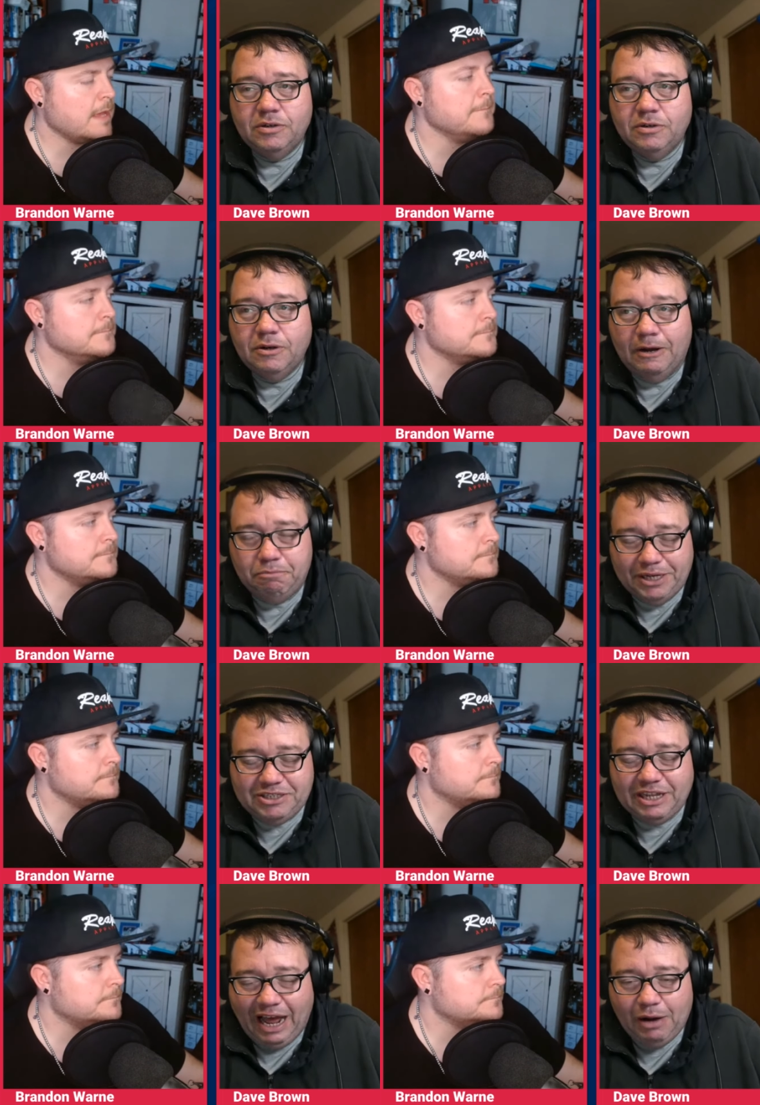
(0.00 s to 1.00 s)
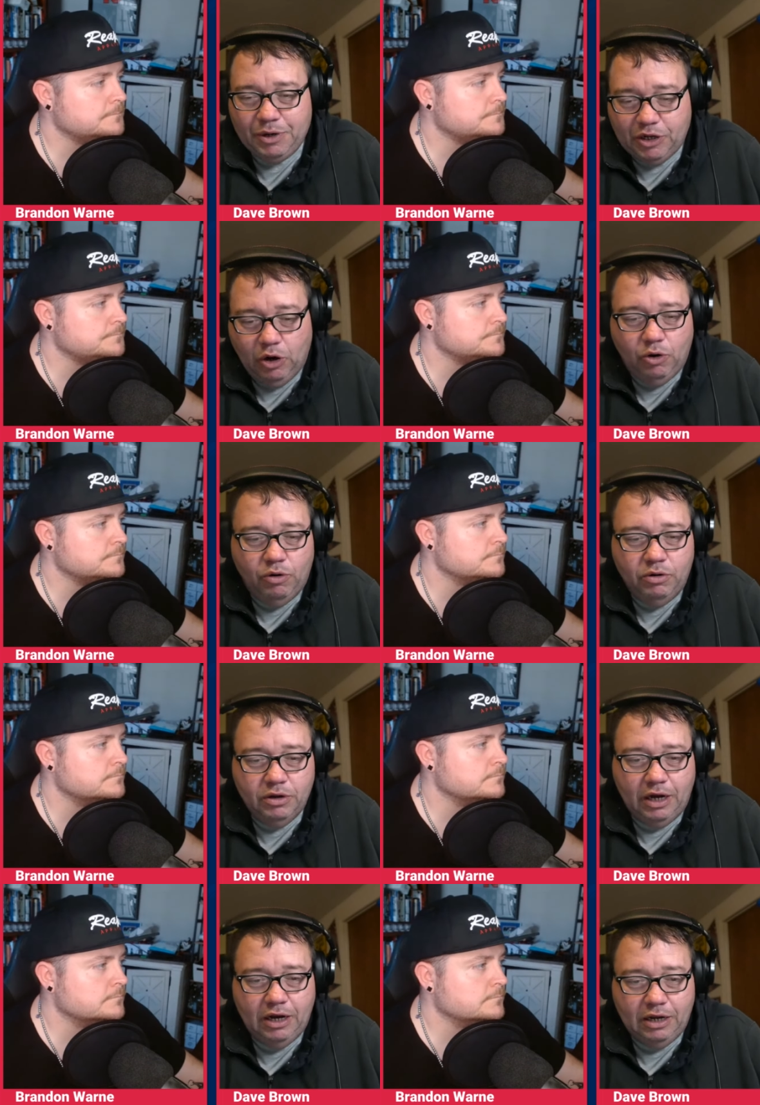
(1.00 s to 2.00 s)
Speaker 1: Yeah, a place that I would go
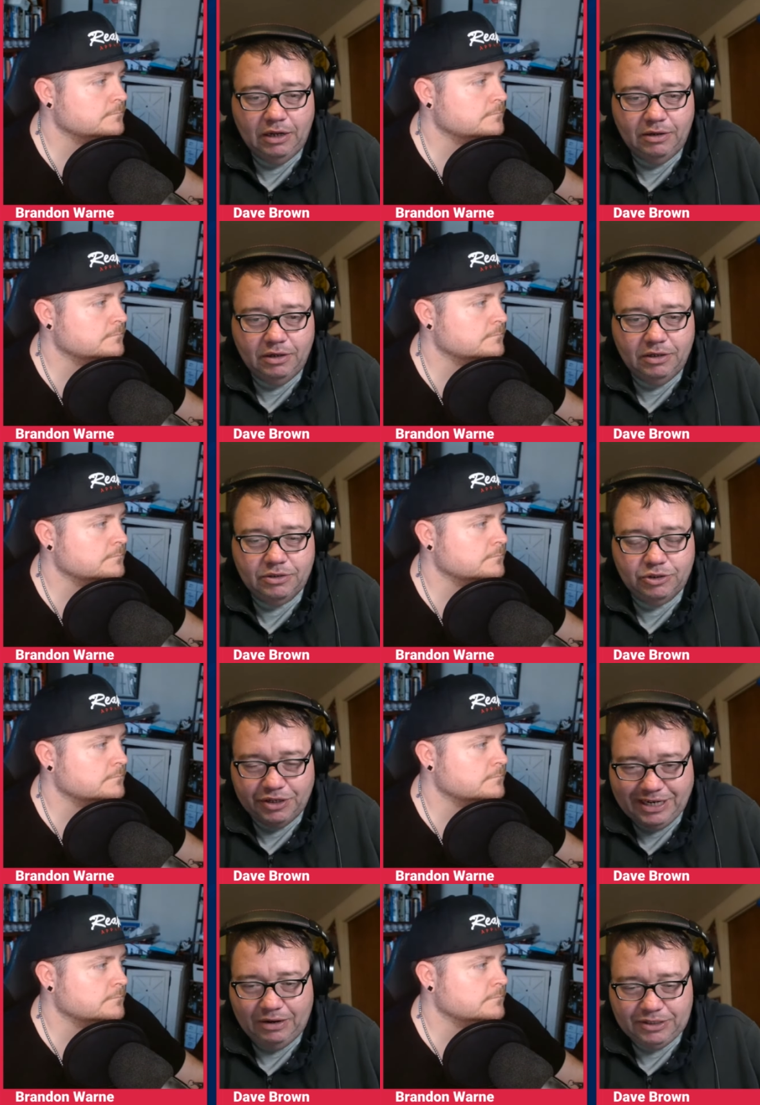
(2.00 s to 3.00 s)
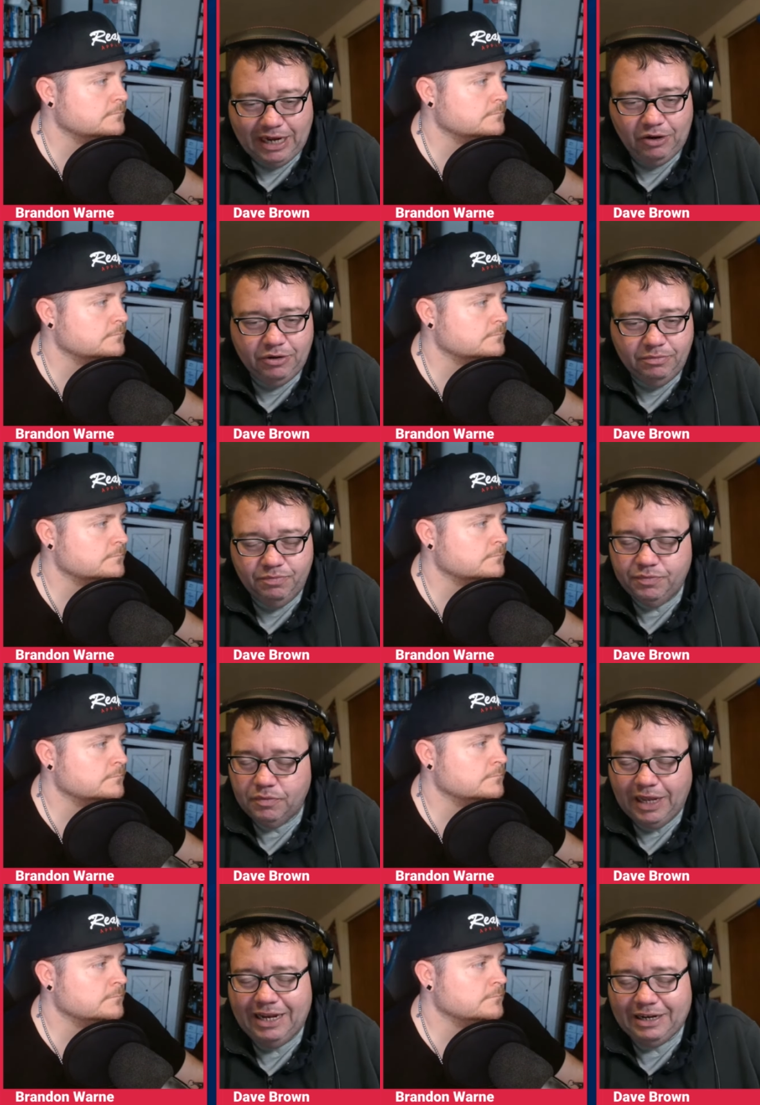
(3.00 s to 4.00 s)
uh, to the downtown
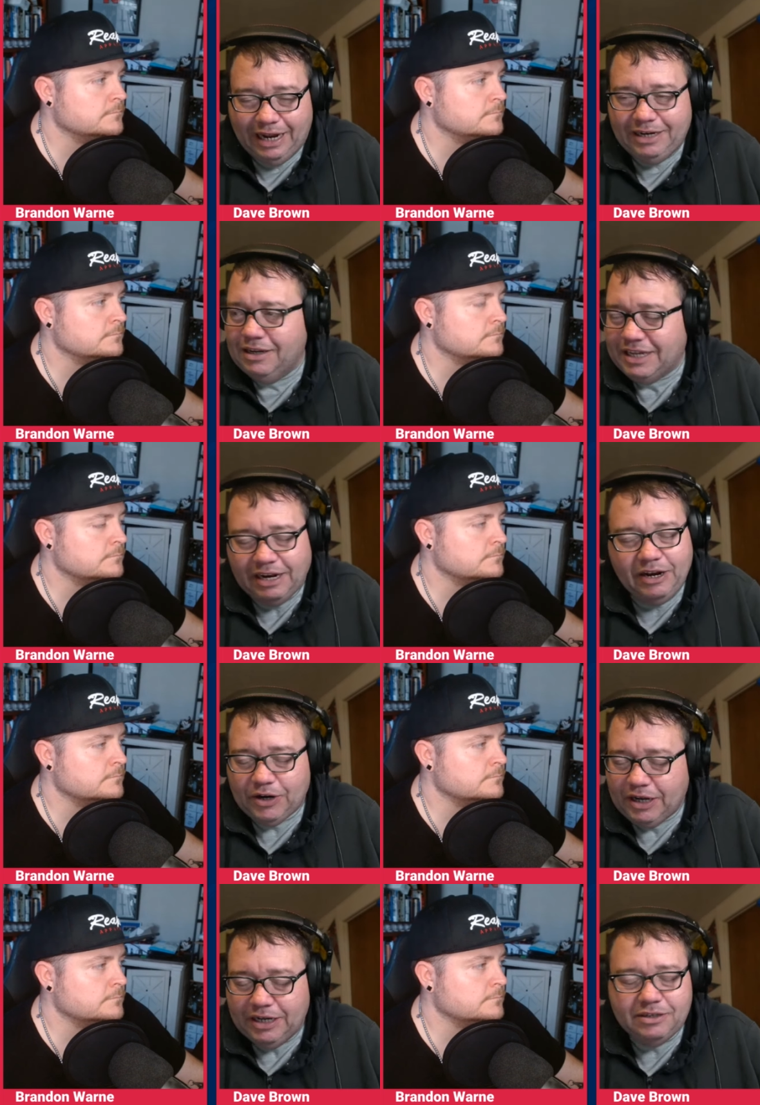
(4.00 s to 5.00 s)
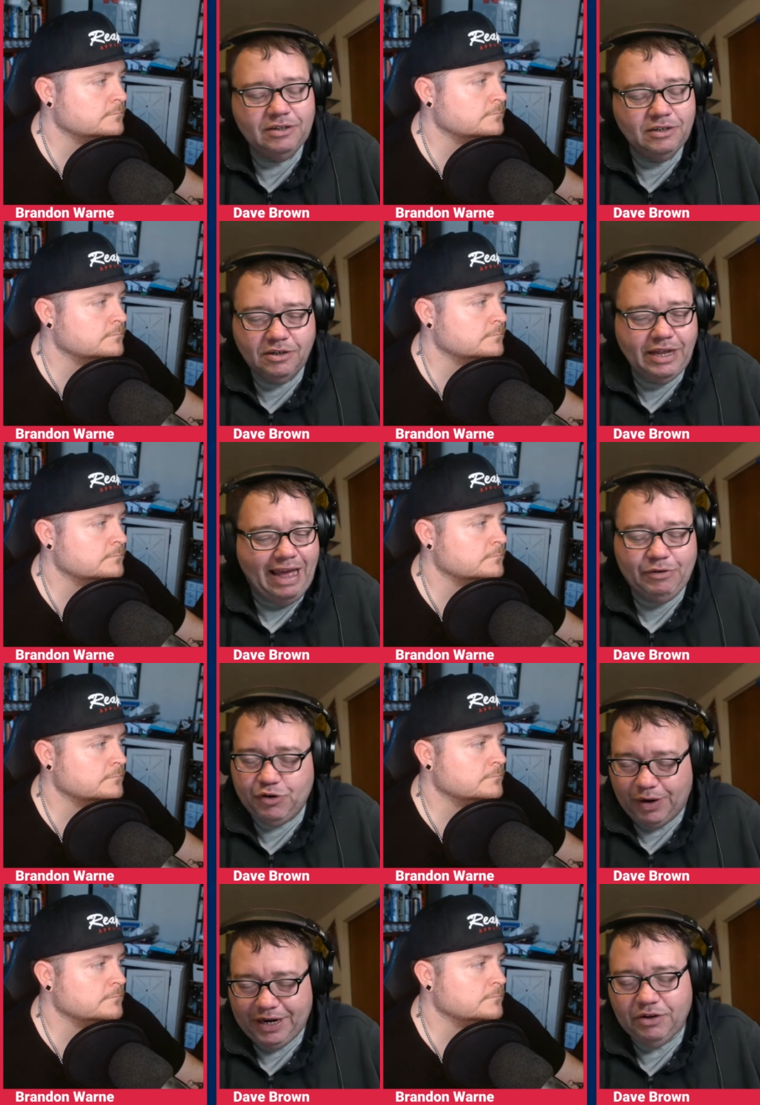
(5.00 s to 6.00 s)
at night, get a haircut, have a
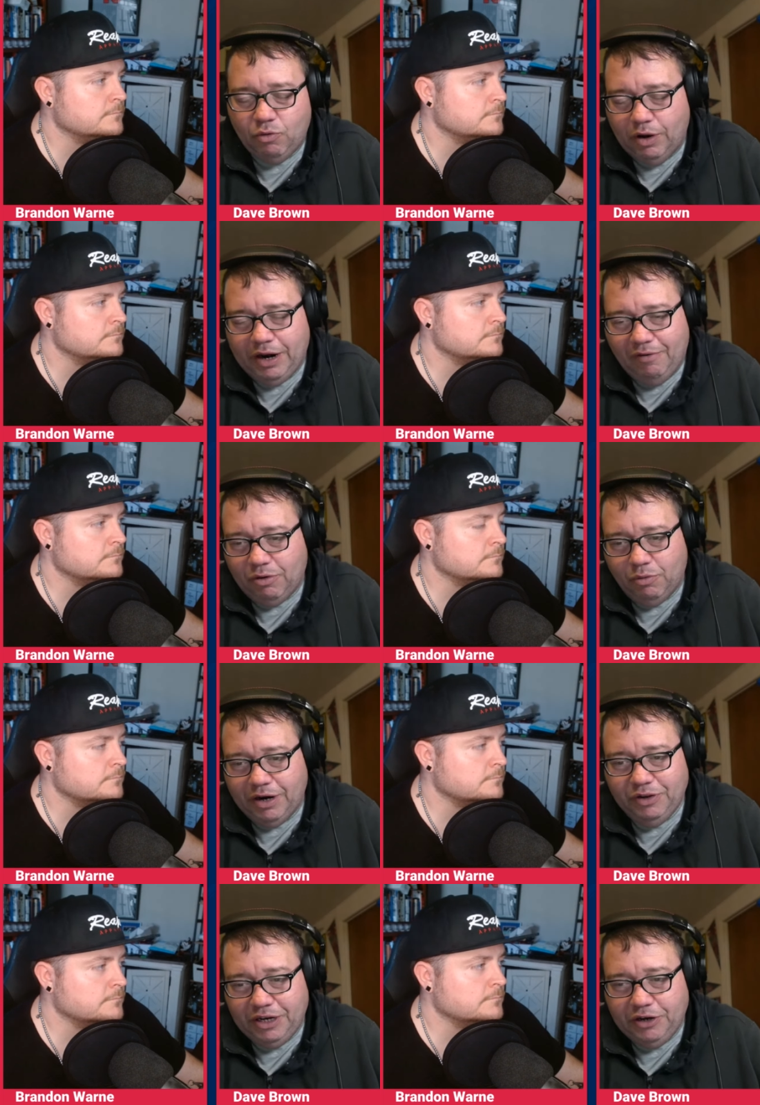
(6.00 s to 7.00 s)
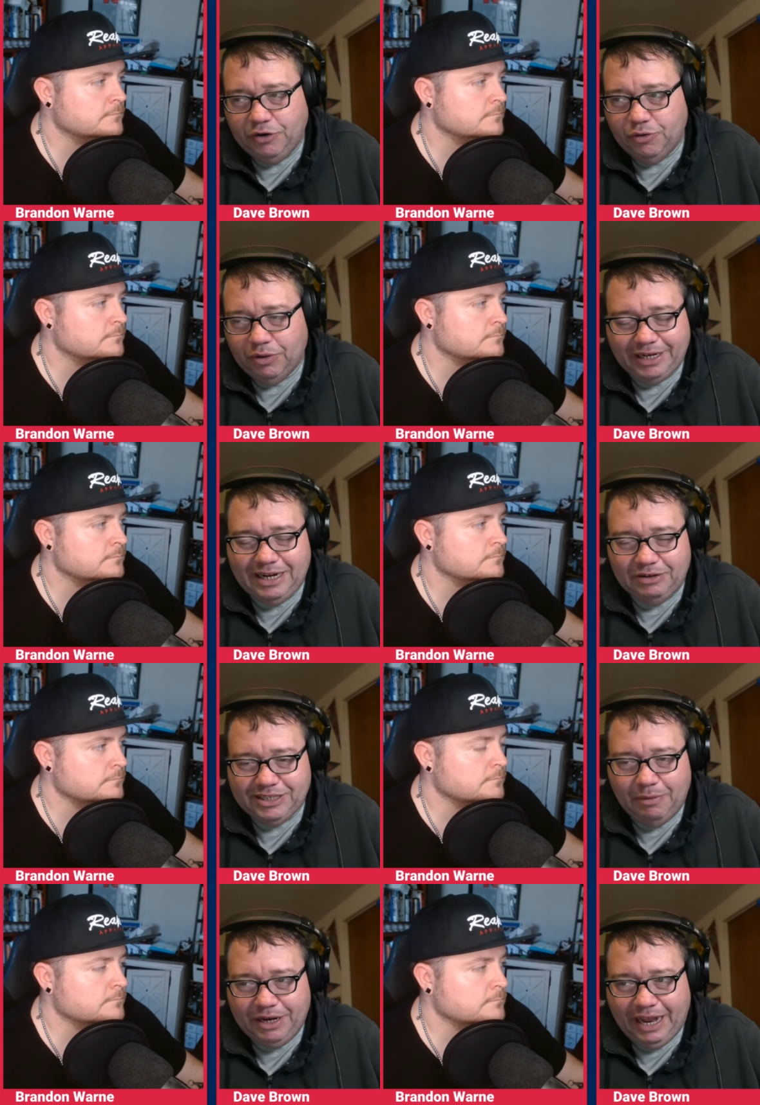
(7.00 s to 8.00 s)
drink, whatever, whatever you need to do. Like
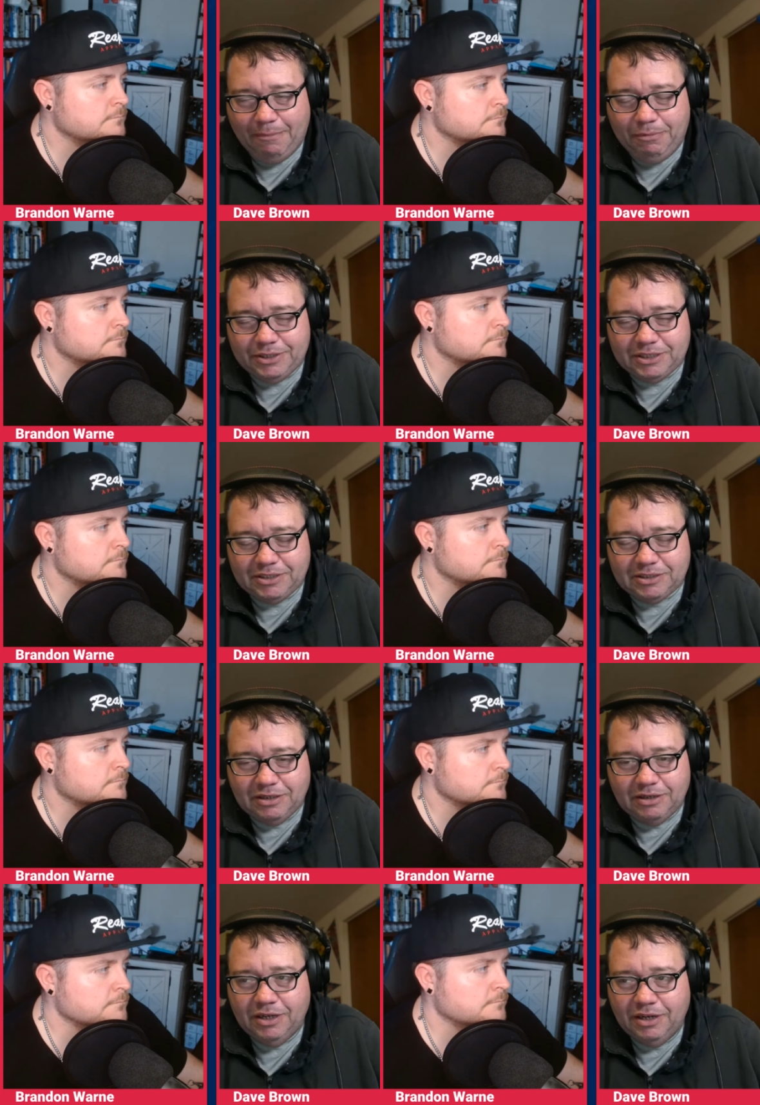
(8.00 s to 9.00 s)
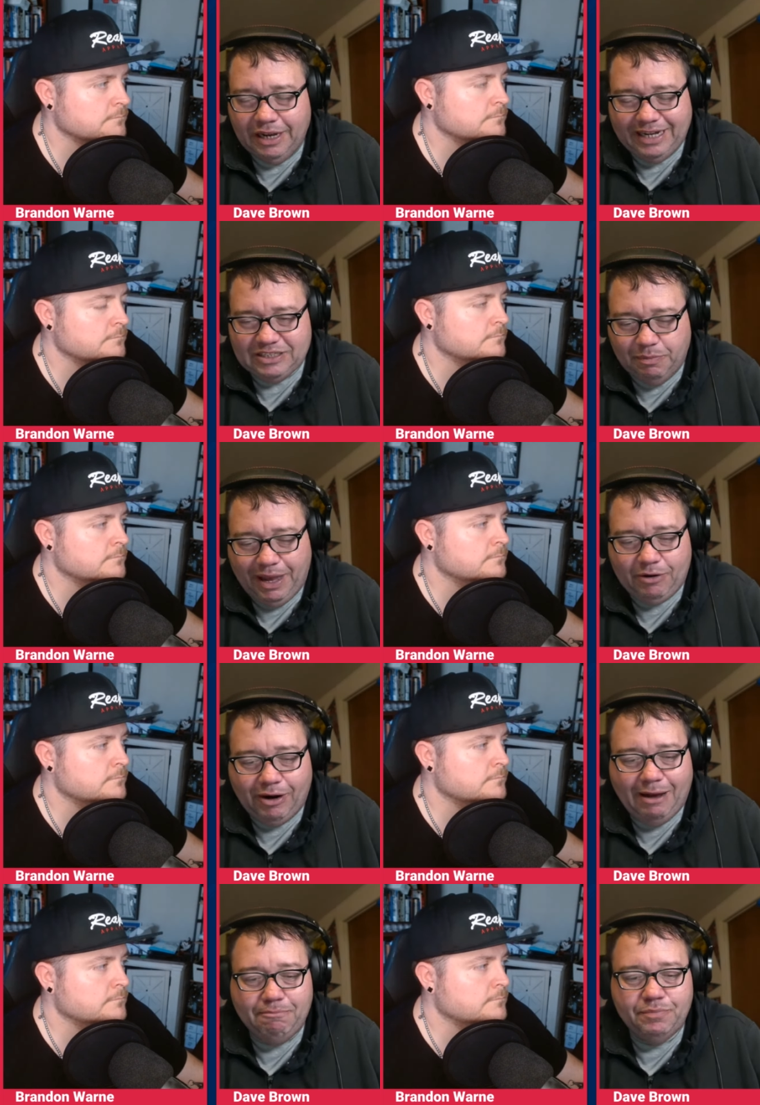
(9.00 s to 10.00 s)
downtown Minneapolis, it's uh, it gets a bad rap.